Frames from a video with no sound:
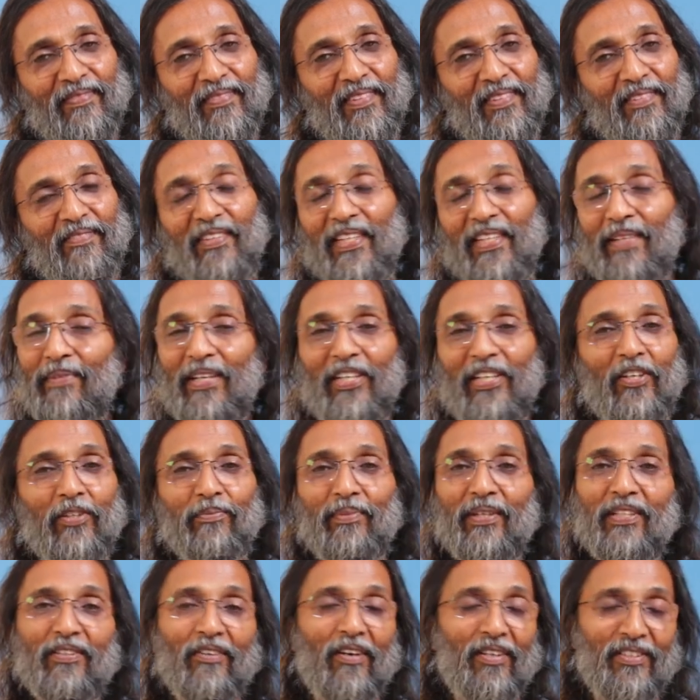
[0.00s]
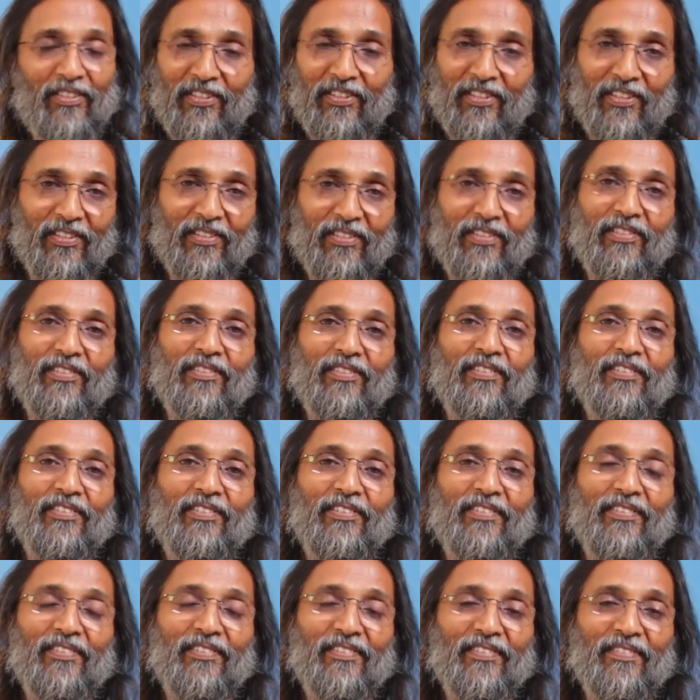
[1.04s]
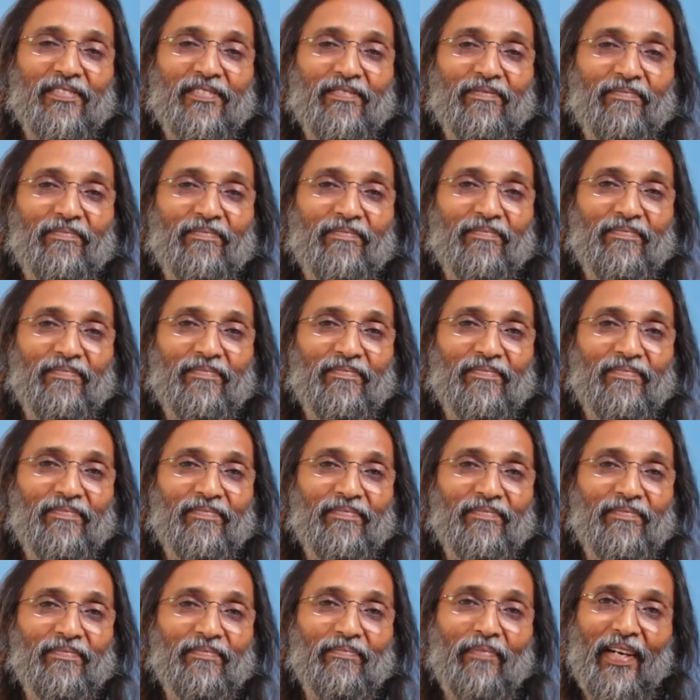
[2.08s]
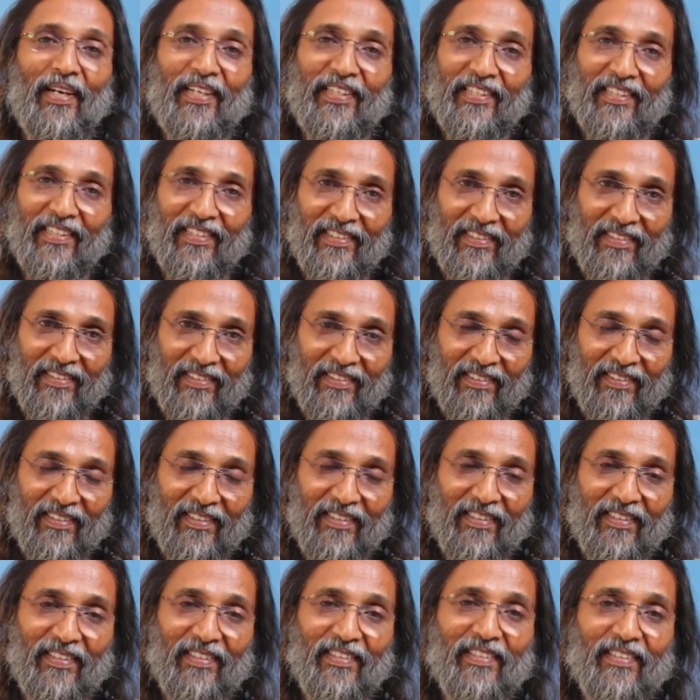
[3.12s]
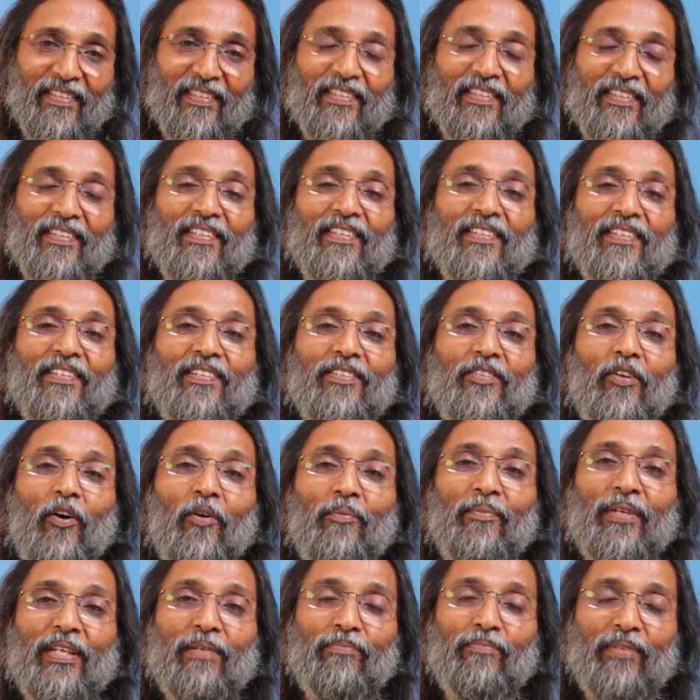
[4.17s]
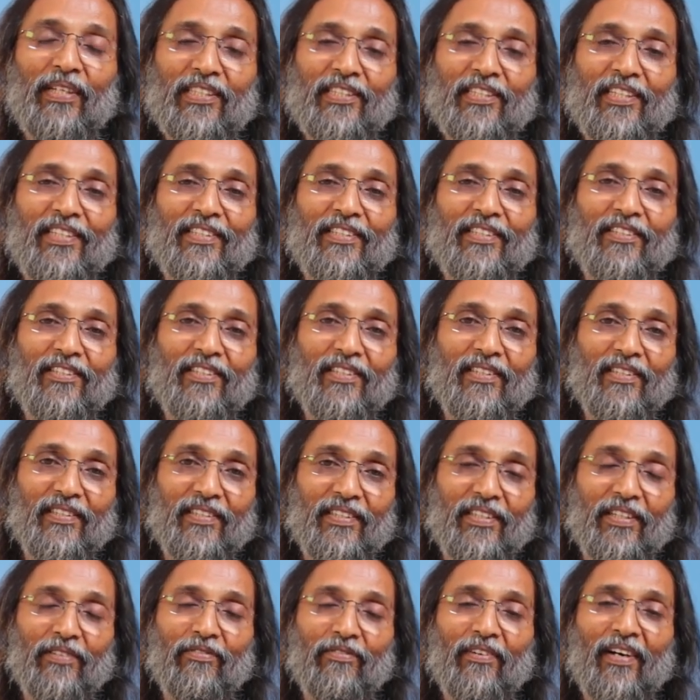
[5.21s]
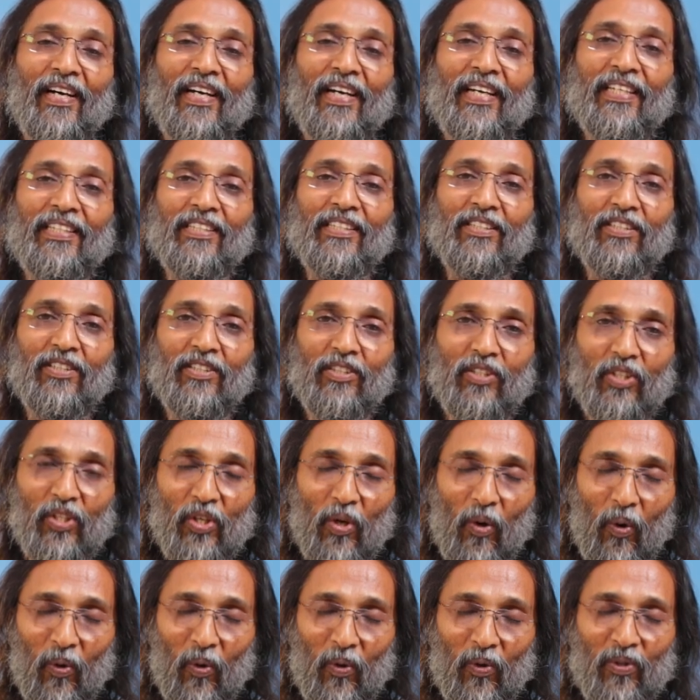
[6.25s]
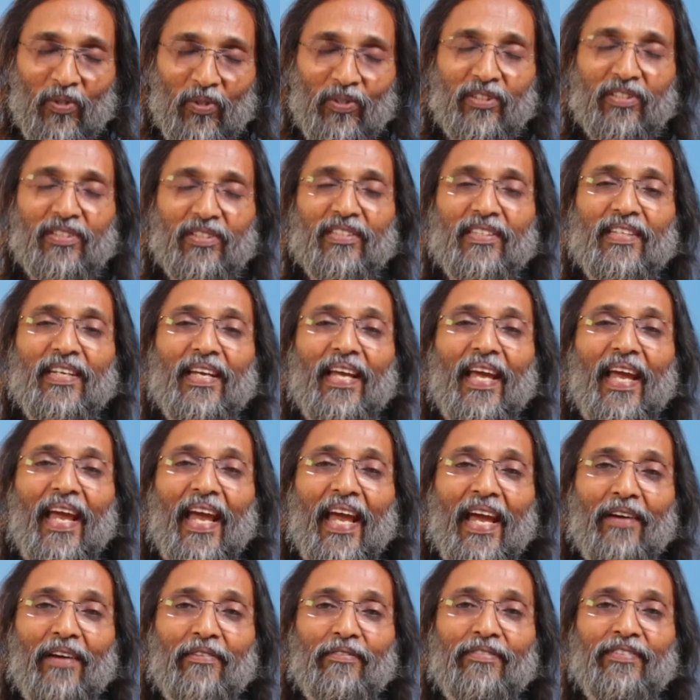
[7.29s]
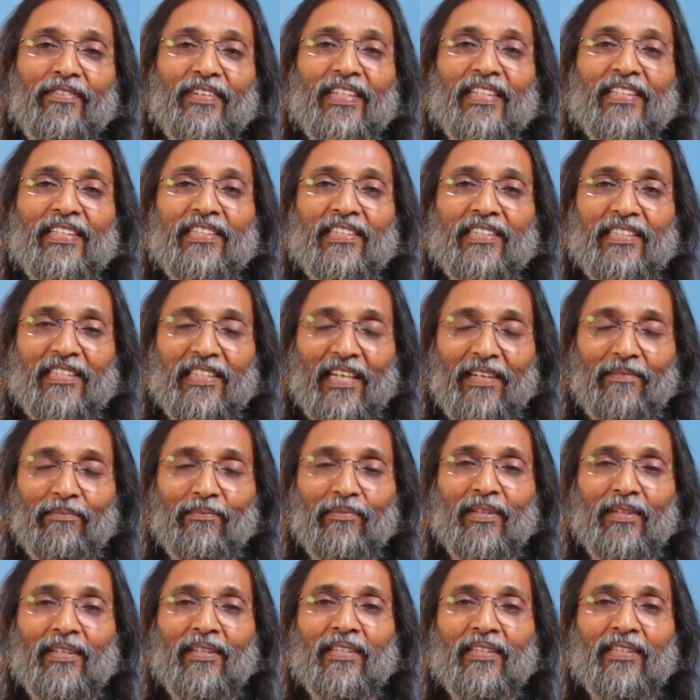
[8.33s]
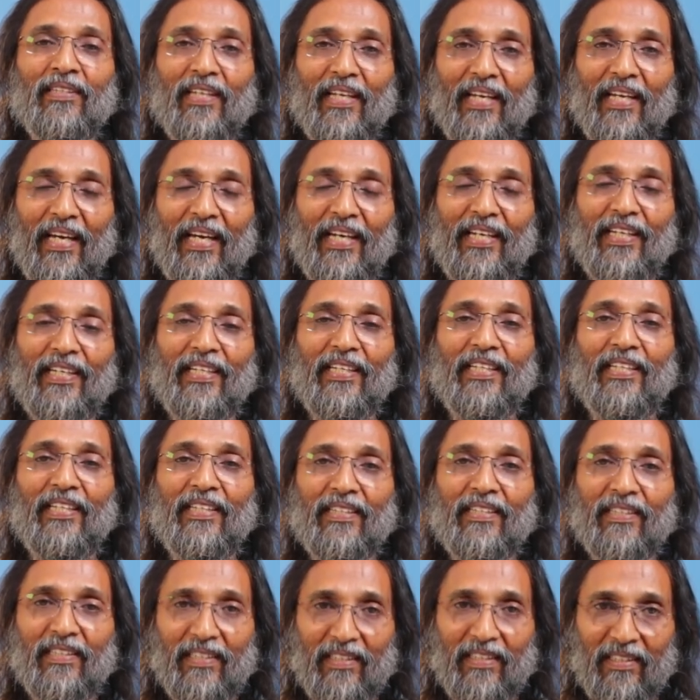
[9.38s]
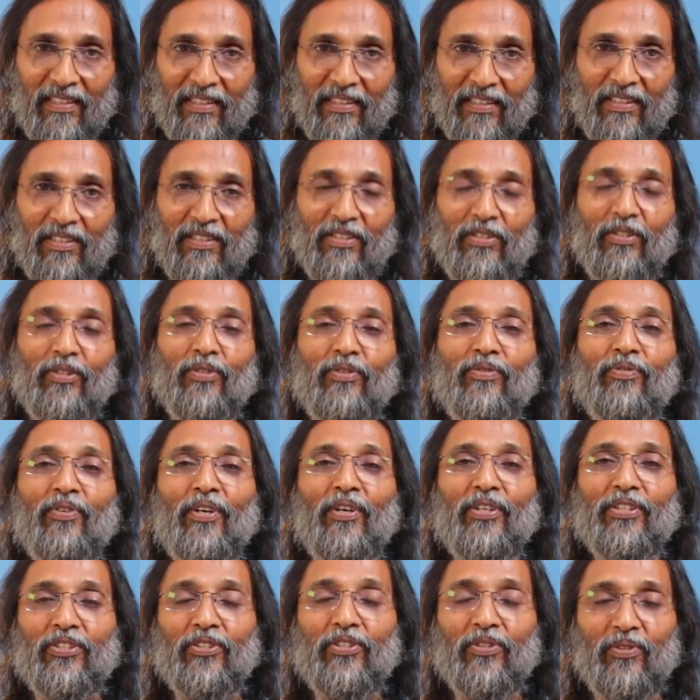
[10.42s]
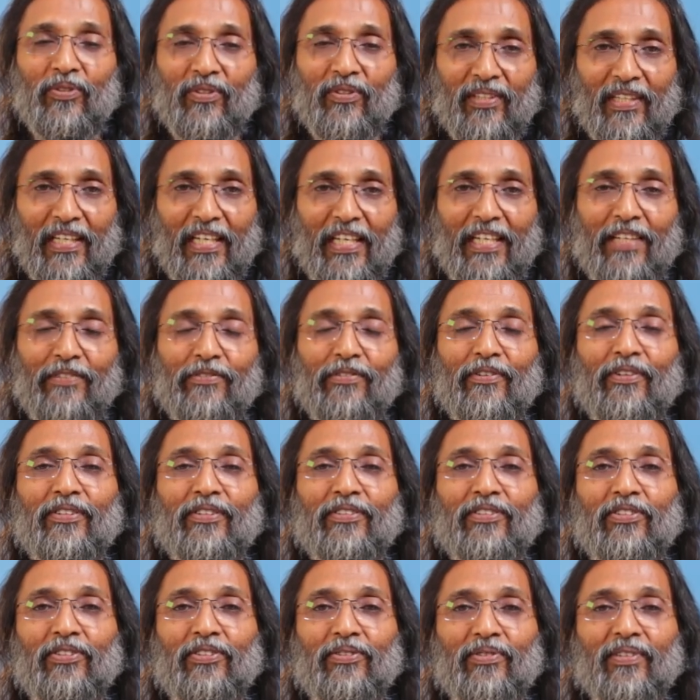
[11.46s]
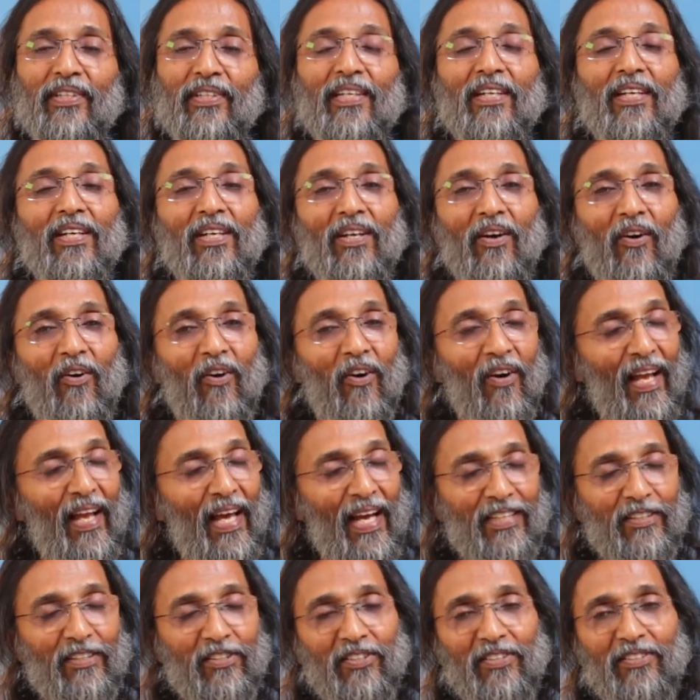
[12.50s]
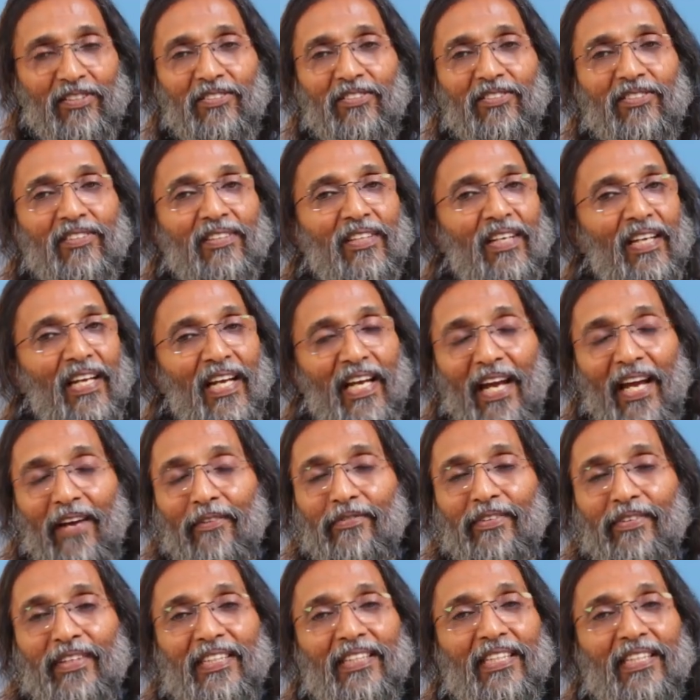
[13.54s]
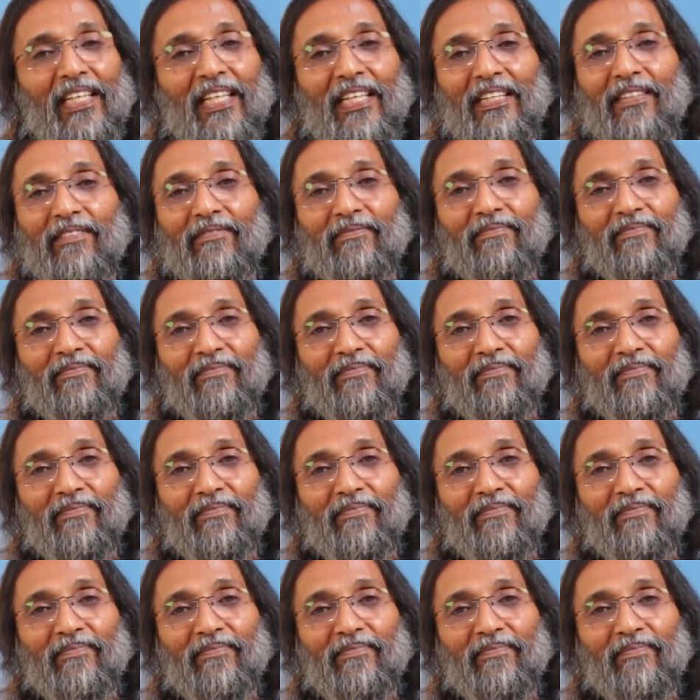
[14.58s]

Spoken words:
We may not be conscious, but the omnipresent divine knows every stumble, error, good fortune, ill fortune, all actions, everything.